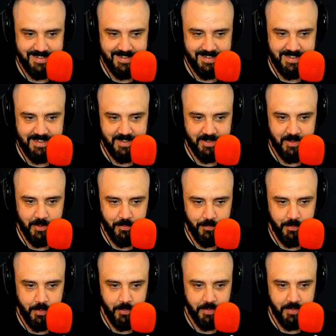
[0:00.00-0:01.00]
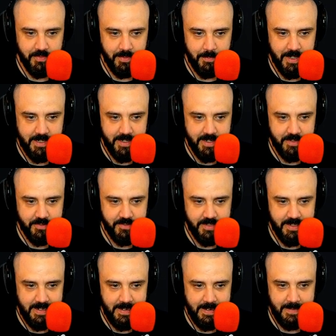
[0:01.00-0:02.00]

Yeah, I couldn't focus. I'm ADHD.